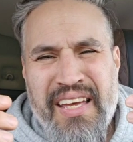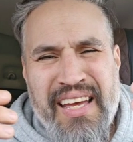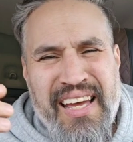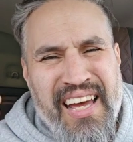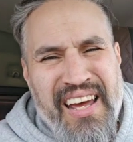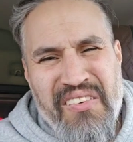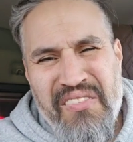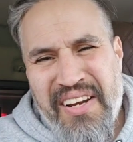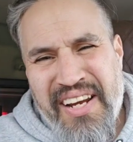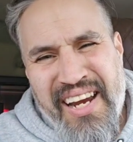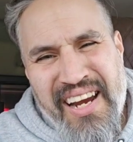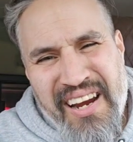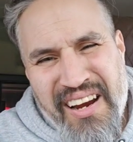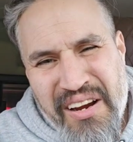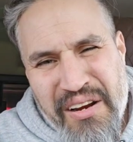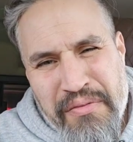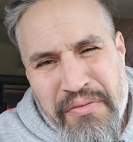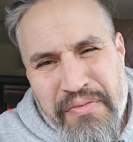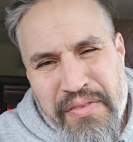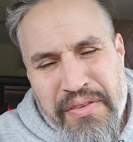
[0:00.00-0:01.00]
I don't
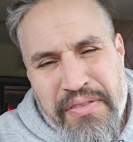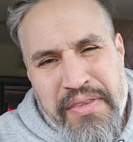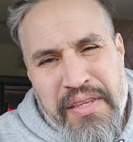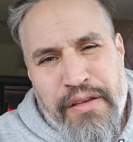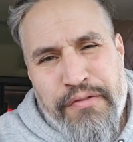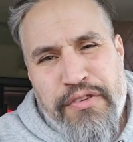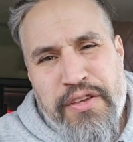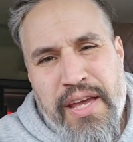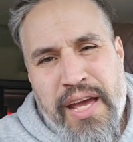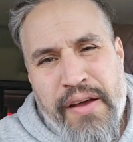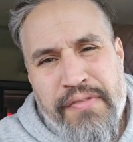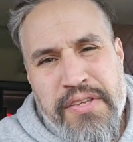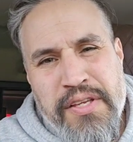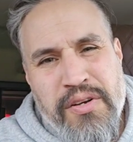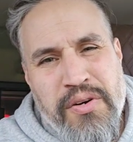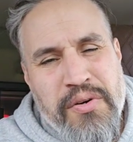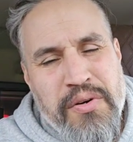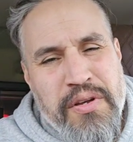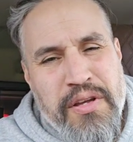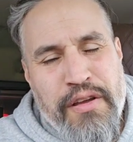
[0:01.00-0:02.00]
care if you have to
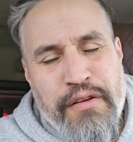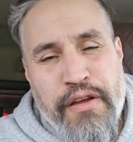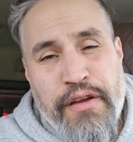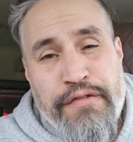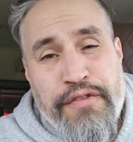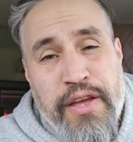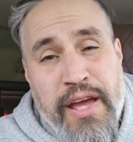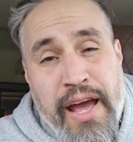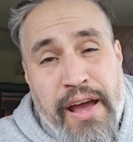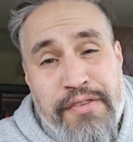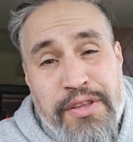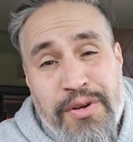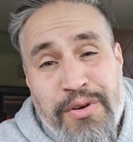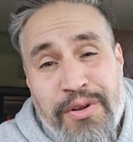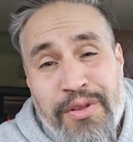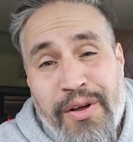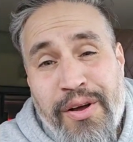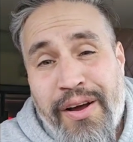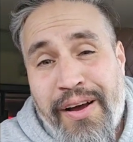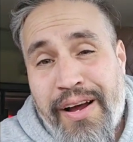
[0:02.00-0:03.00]
go to
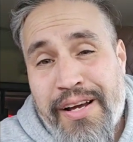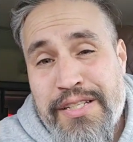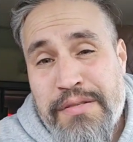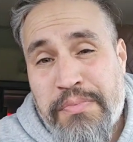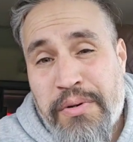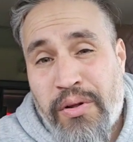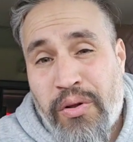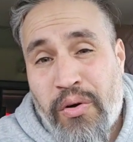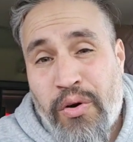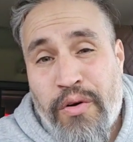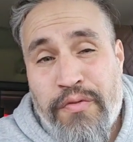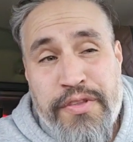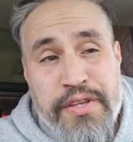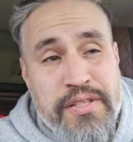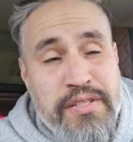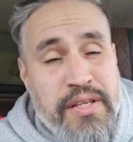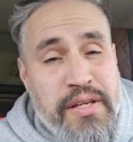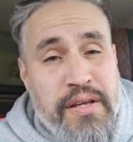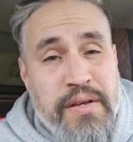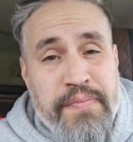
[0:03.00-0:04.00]
the hospital, or
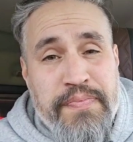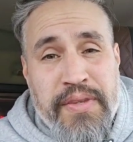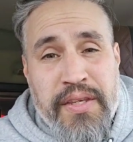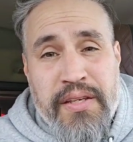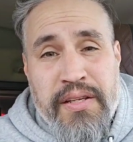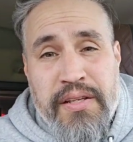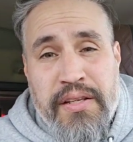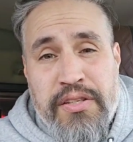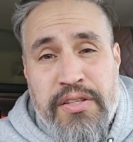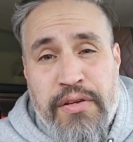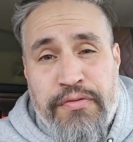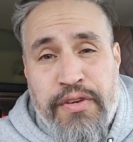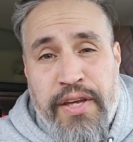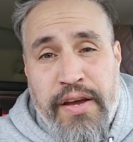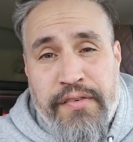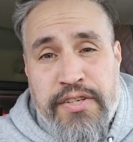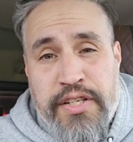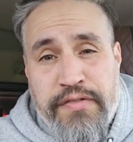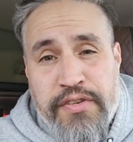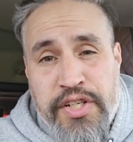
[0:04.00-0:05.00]
if you
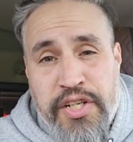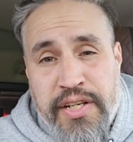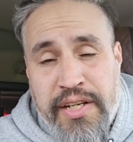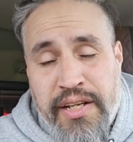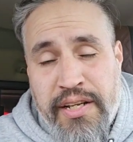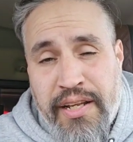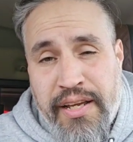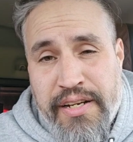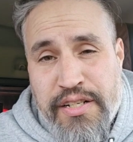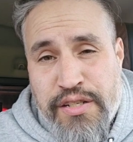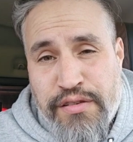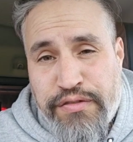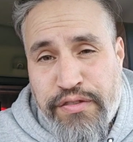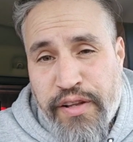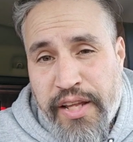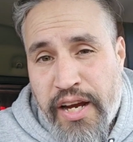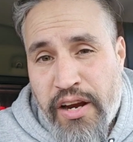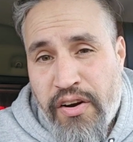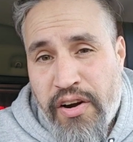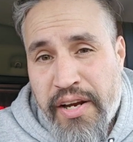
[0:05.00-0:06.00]
have a diverticulitis
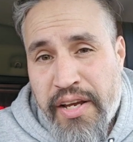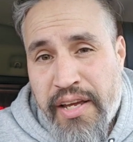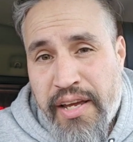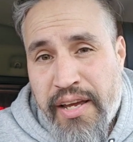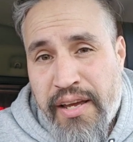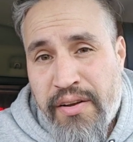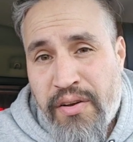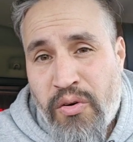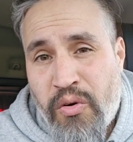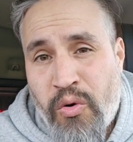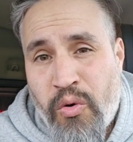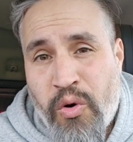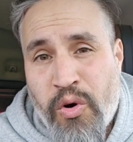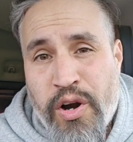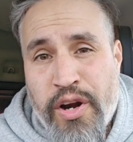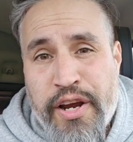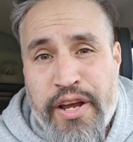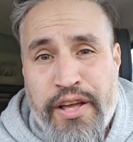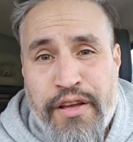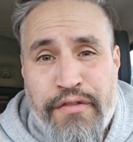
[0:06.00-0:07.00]
flare again,
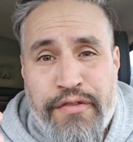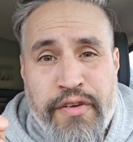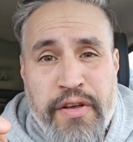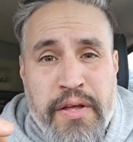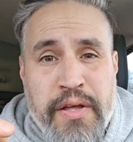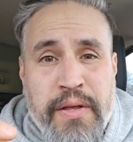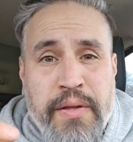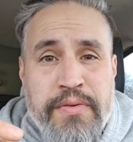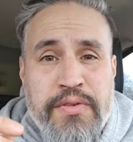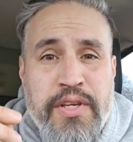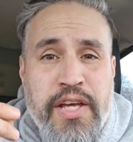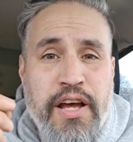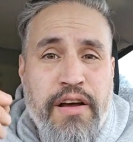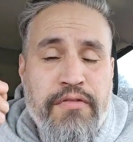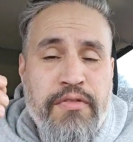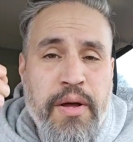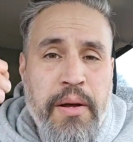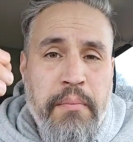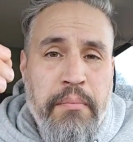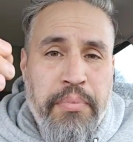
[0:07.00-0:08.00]
or if You
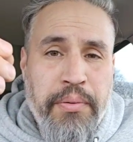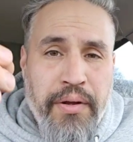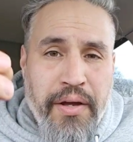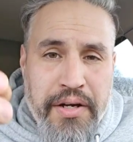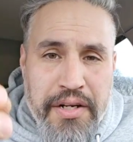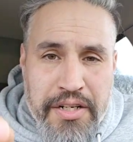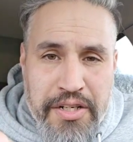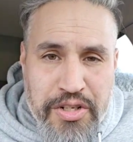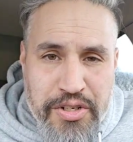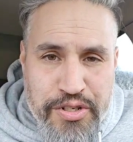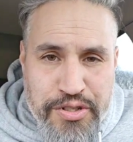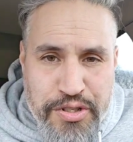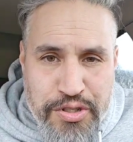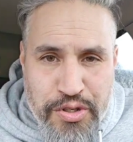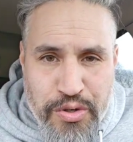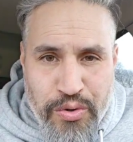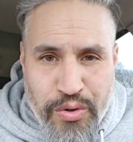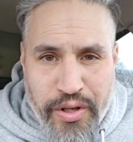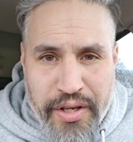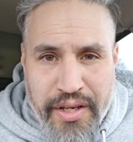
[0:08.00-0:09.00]
have blood in your
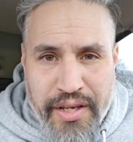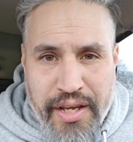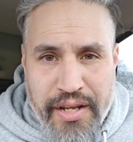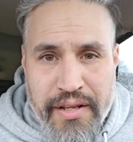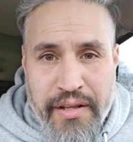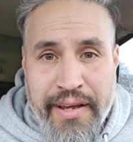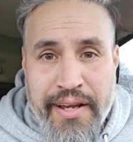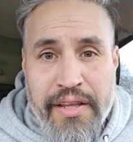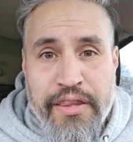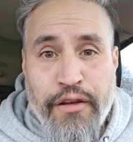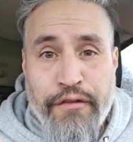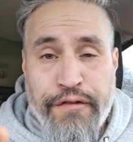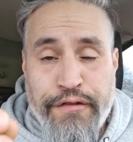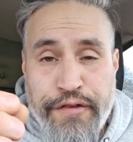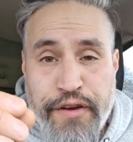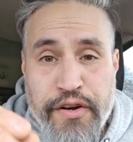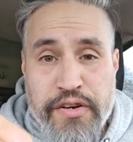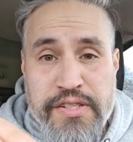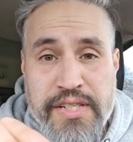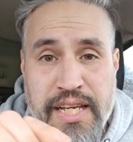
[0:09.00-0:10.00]
stool again. Like the
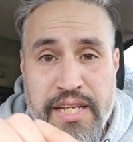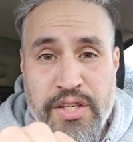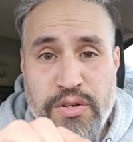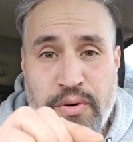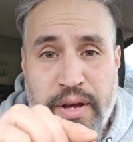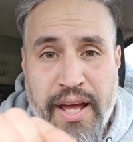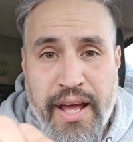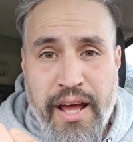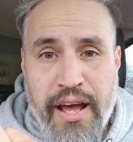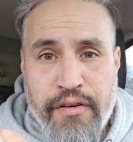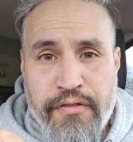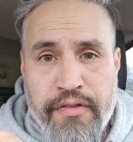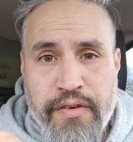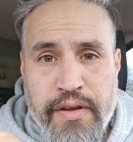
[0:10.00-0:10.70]
fears that you have,